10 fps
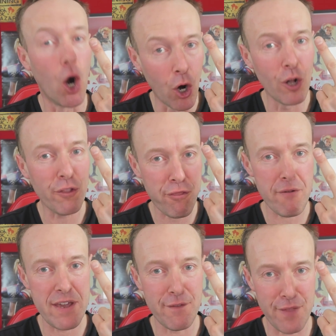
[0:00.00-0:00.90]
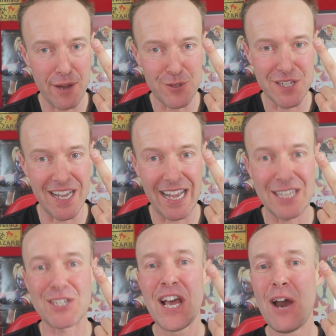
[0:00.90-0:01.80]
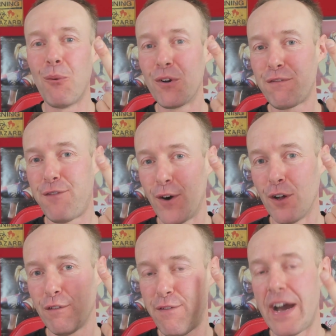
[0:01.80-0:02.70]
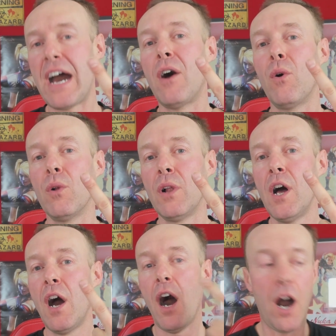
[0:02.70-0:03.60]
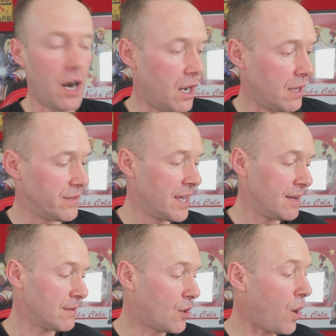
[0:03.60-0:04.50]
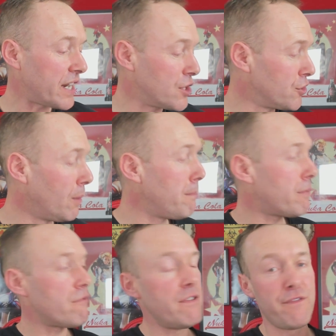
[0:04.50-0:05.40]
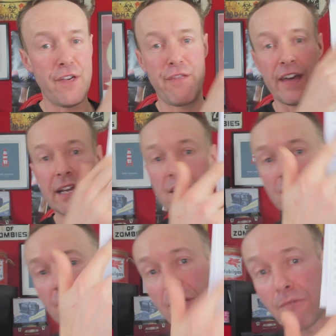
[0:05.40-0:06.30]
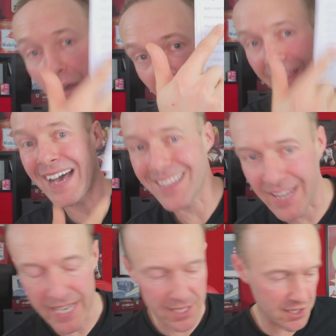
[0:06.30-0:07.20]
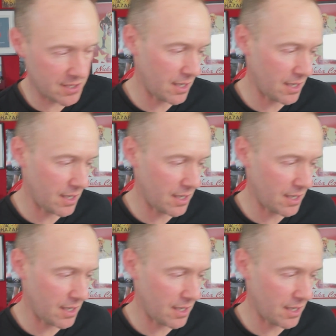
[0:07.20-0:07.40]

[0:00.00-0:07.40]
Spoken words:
all three of those sites would fall foul on quite a number of the things that are on that list.